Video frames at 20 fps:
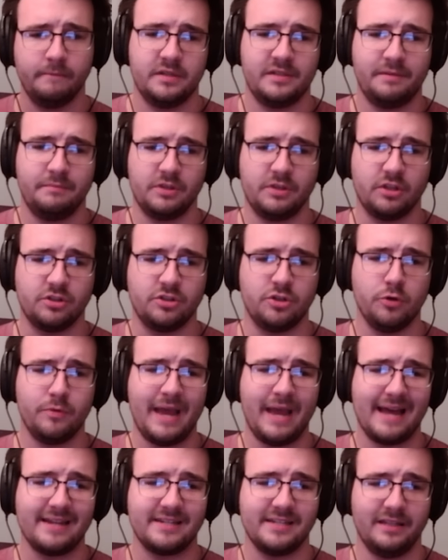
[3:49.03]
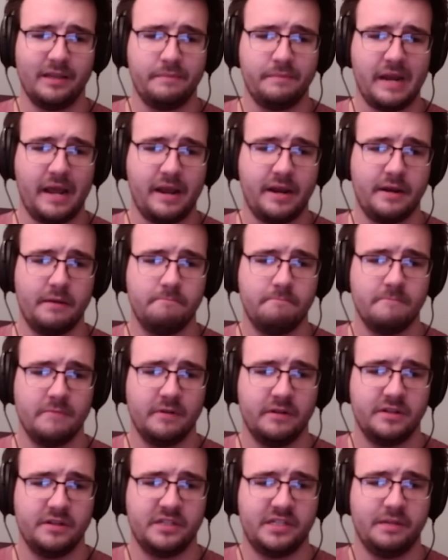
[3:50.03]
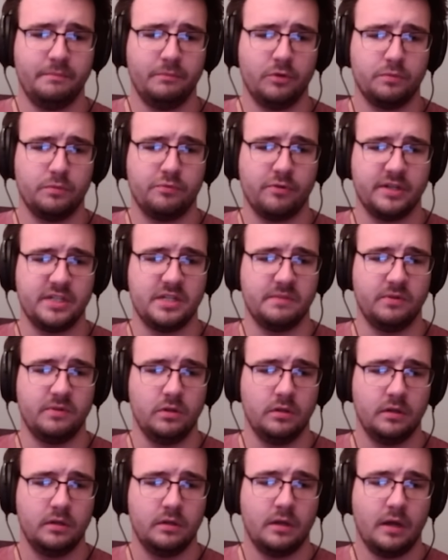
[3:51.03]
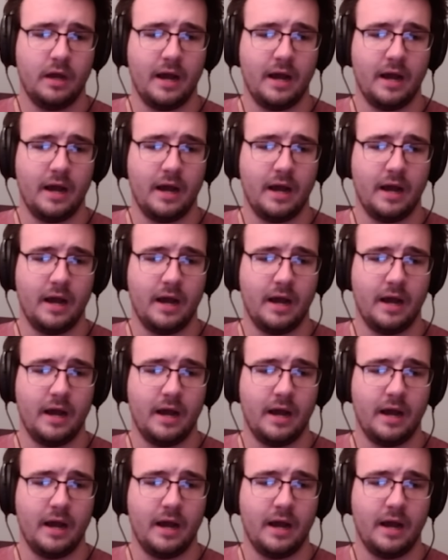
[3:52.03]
Same with the 2 cats eliminated, similar principle.